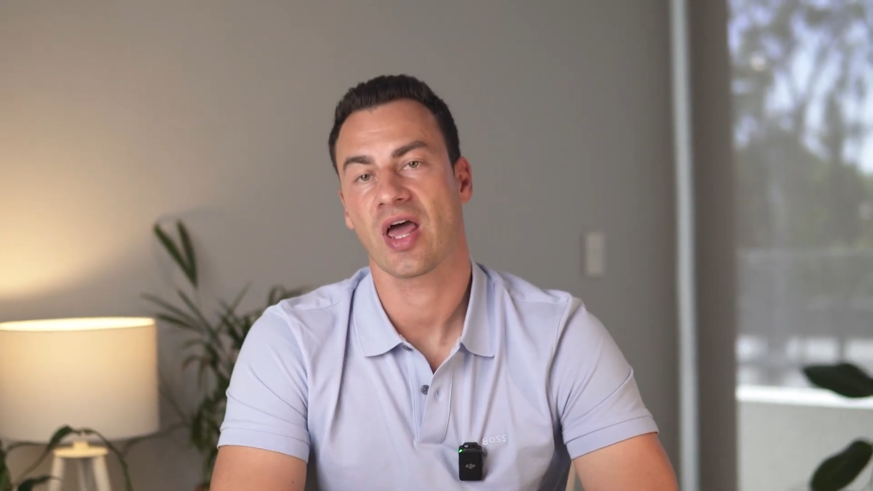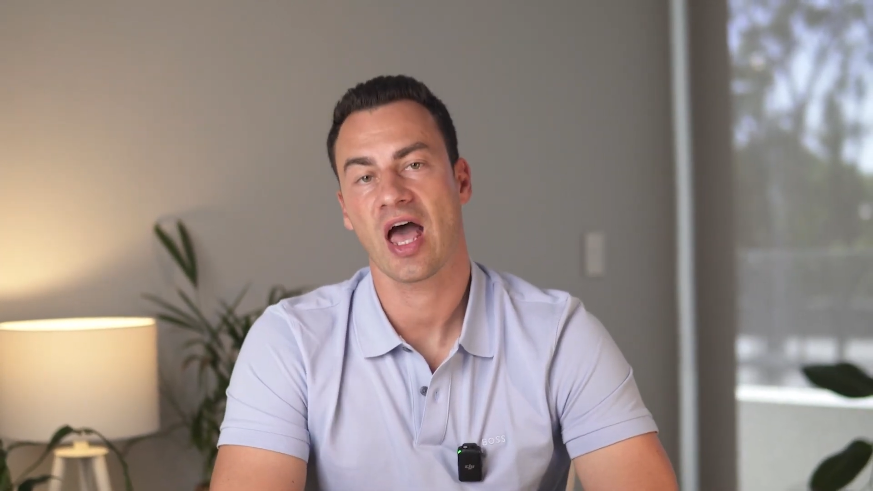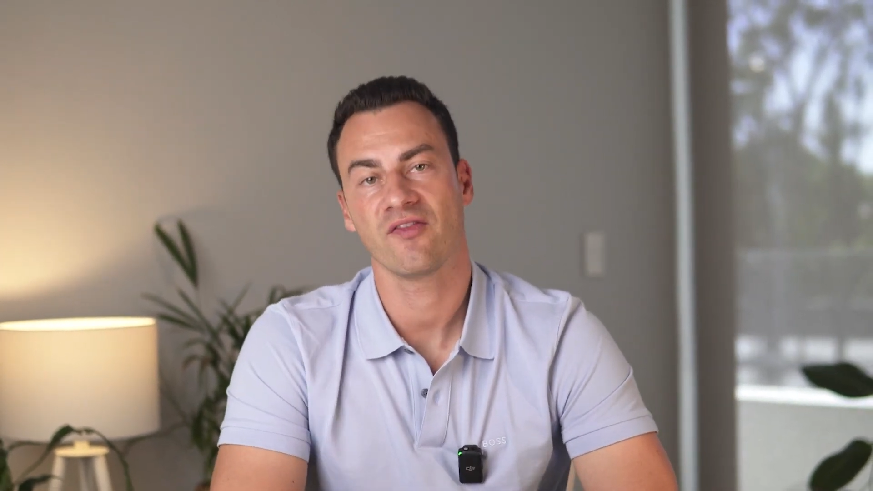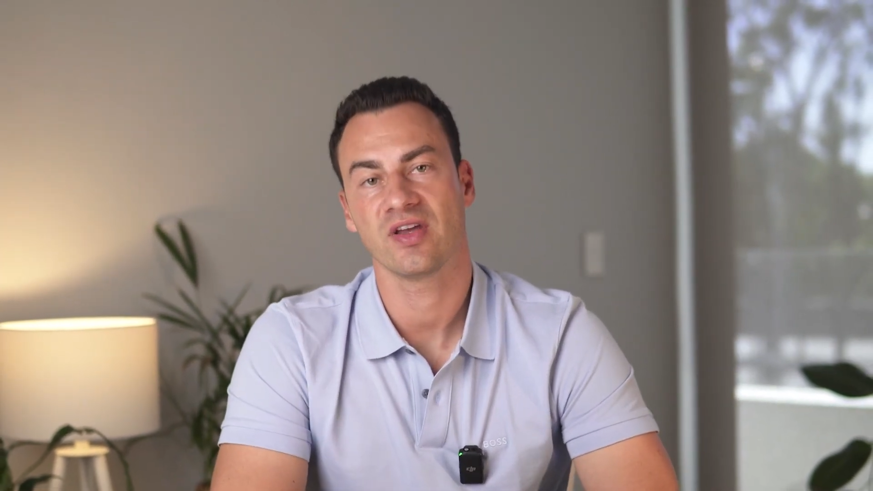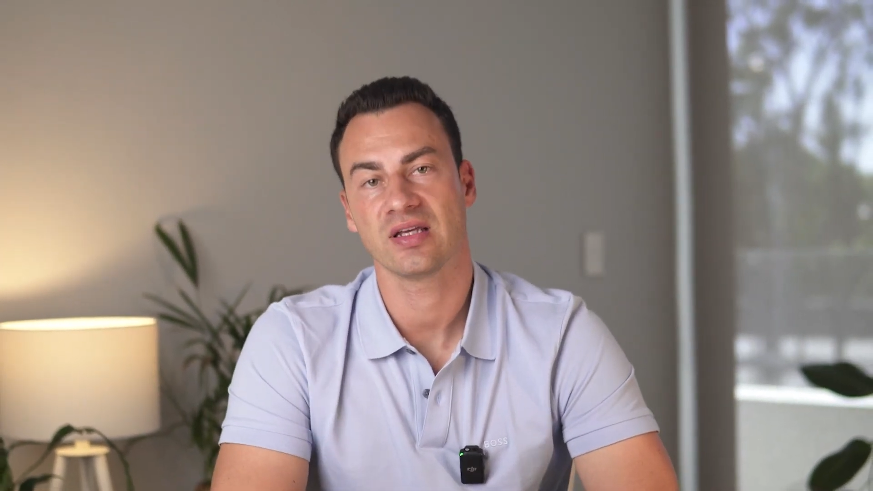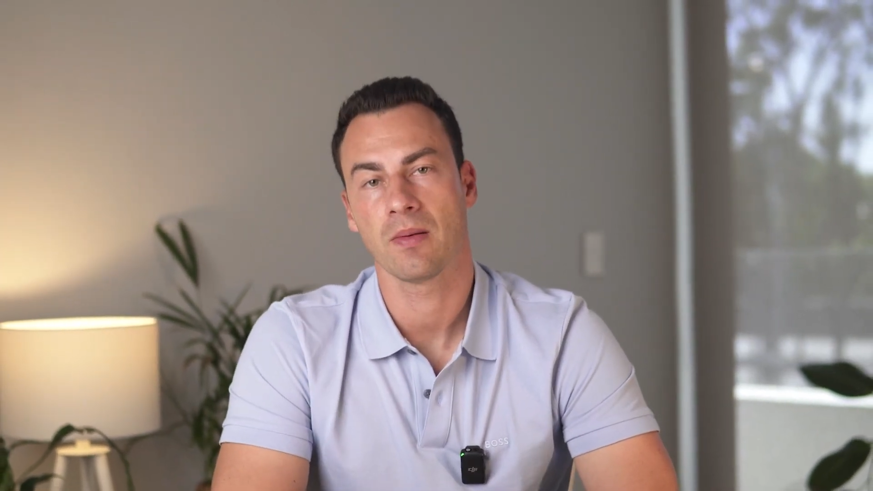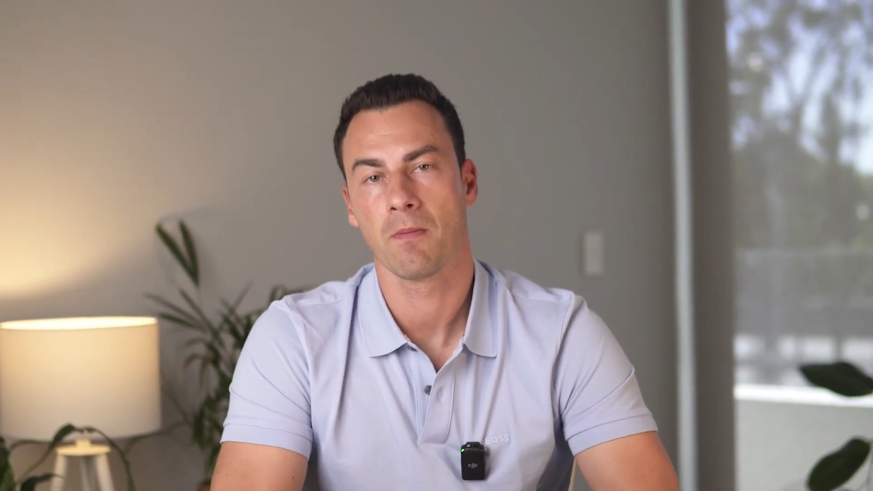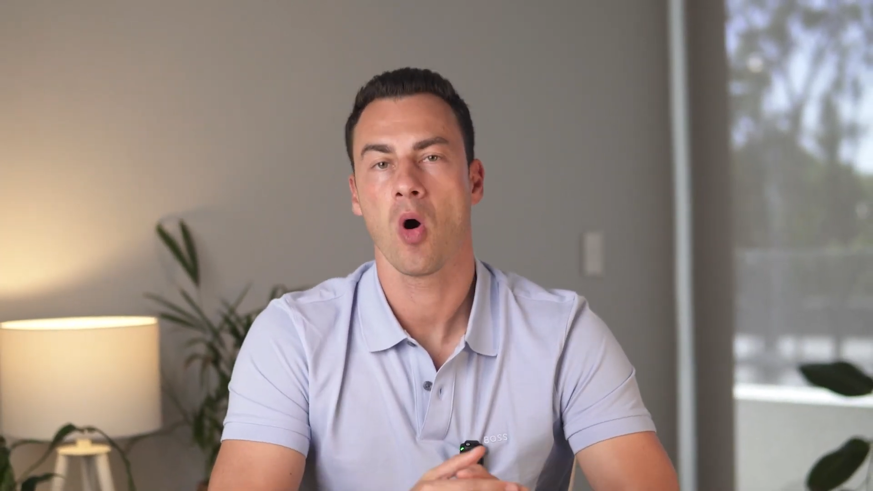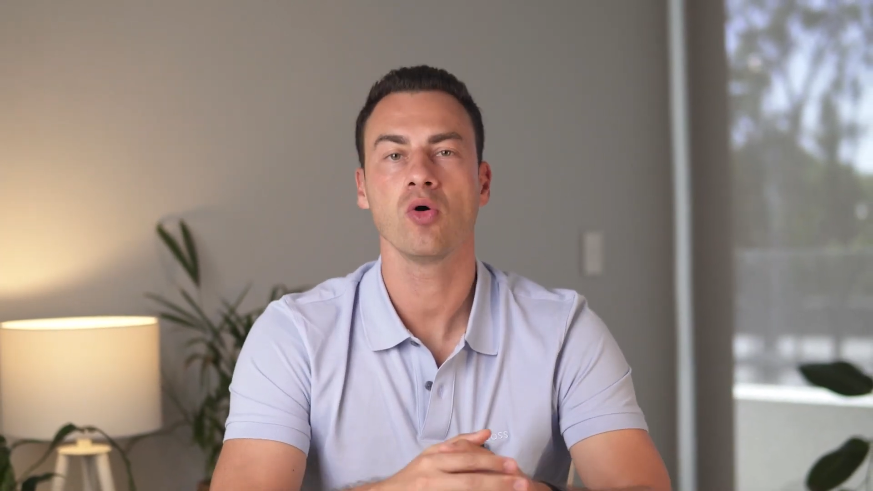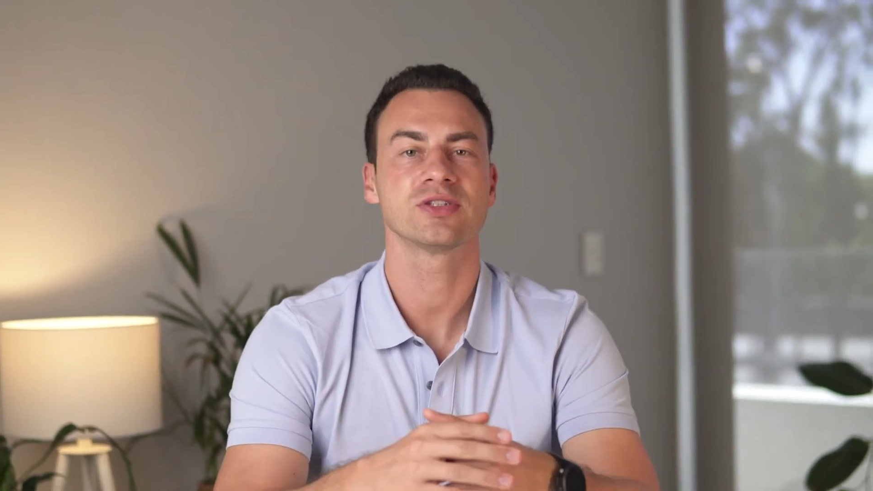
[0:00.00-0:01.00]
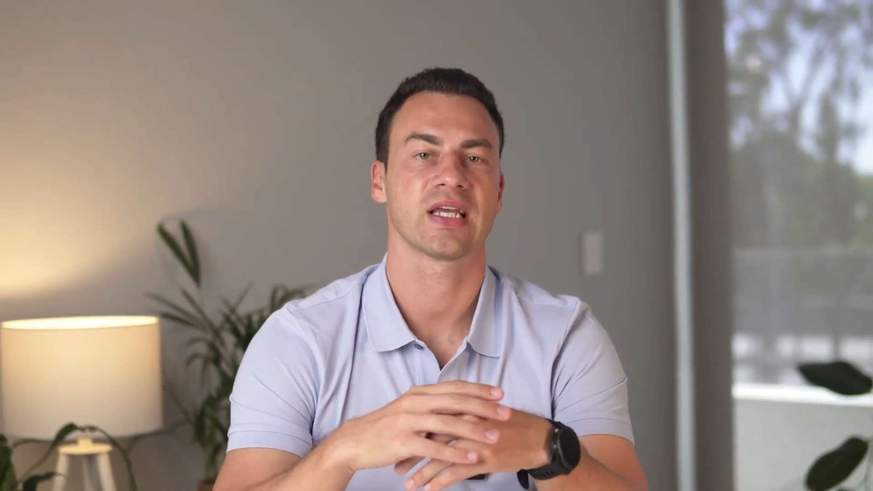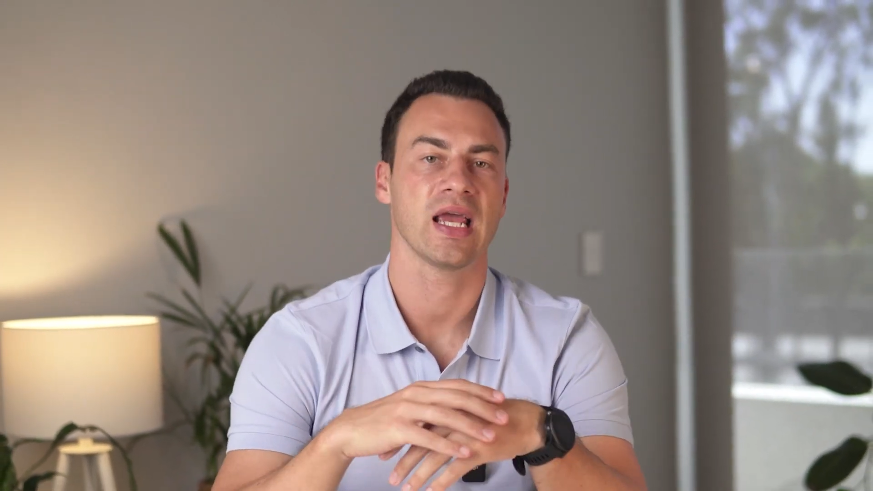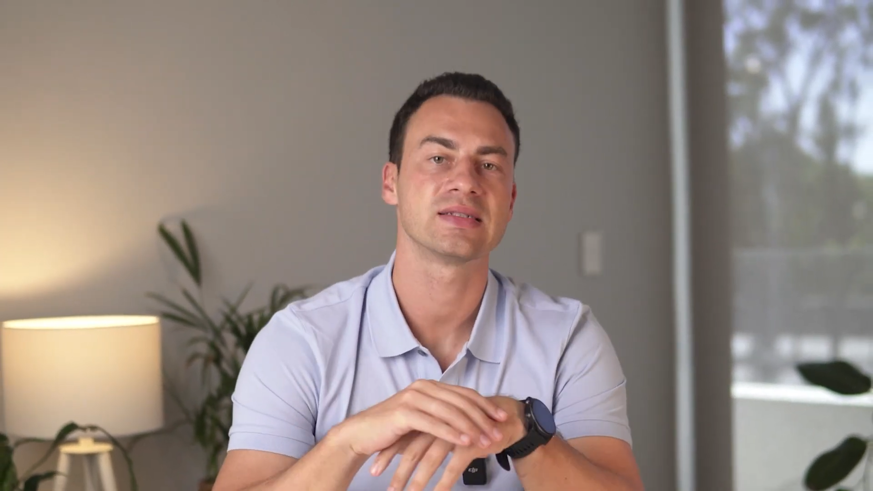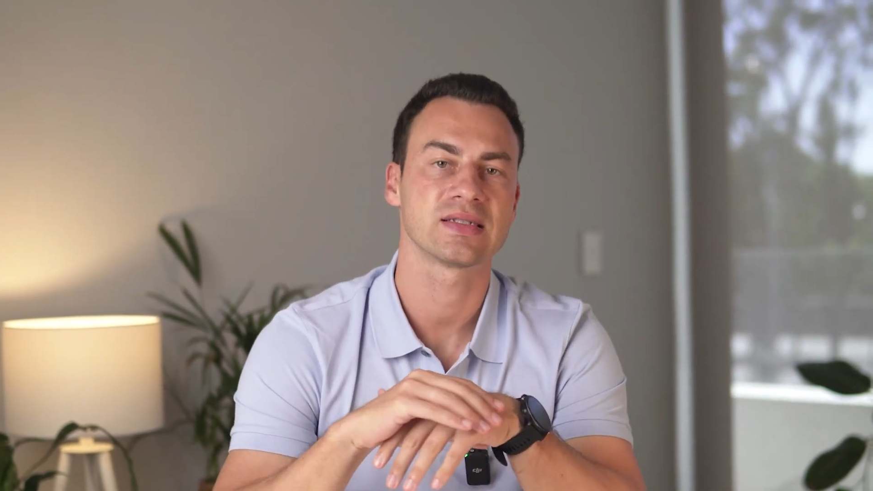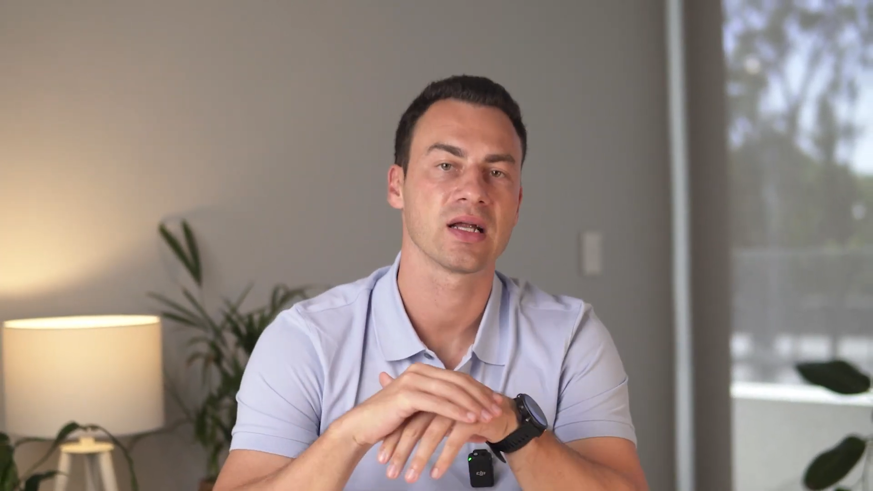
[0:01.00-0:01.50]
having the most
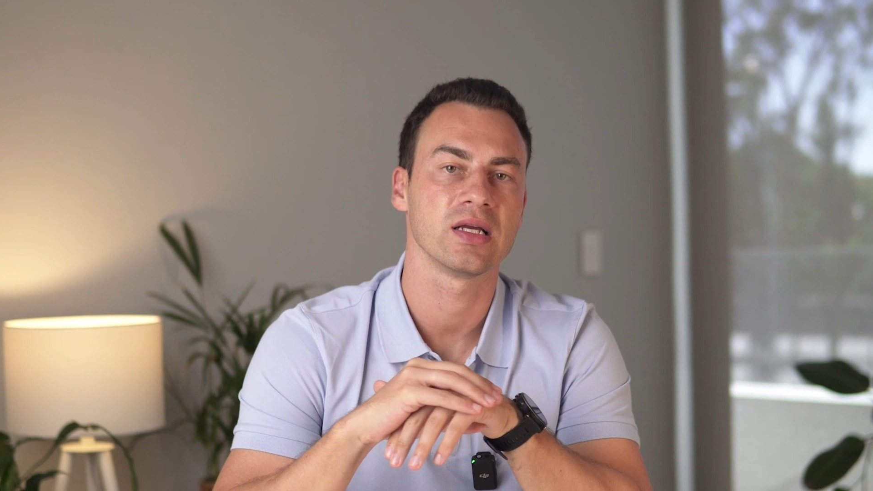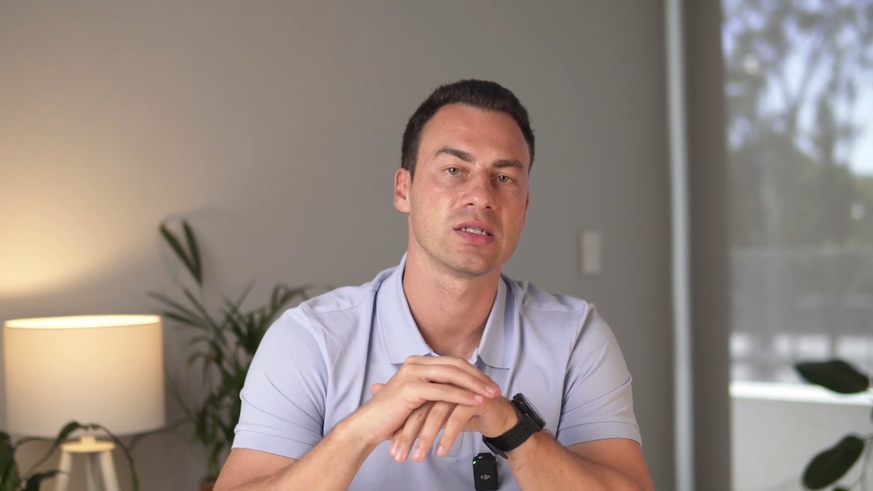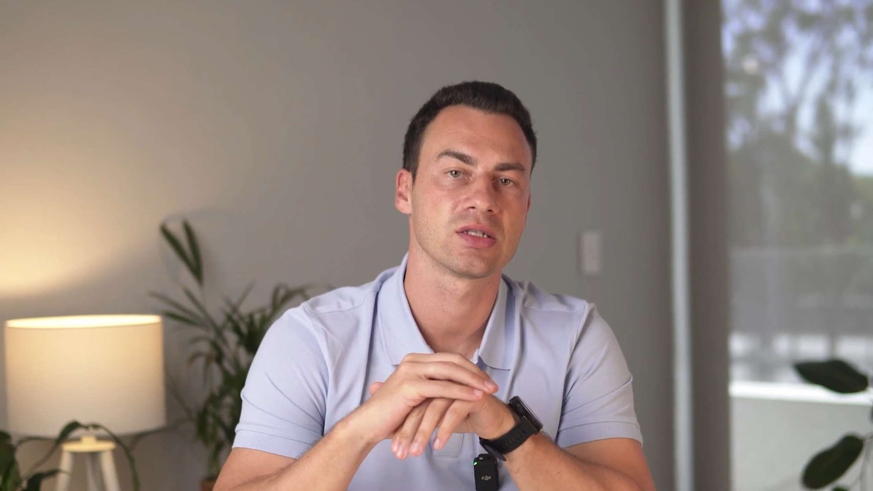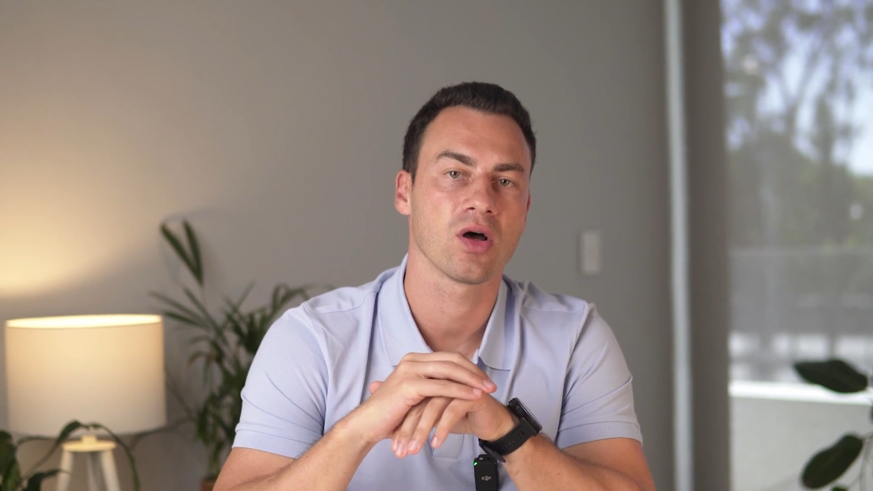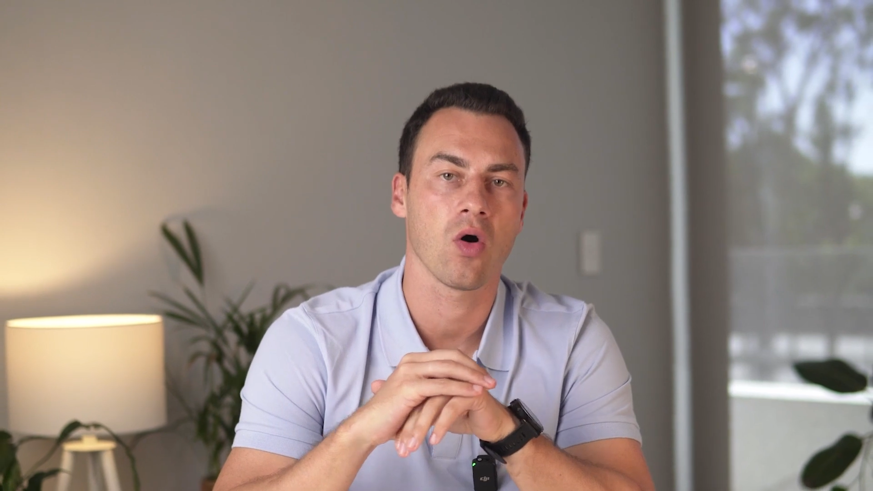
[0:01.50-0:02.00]
case studies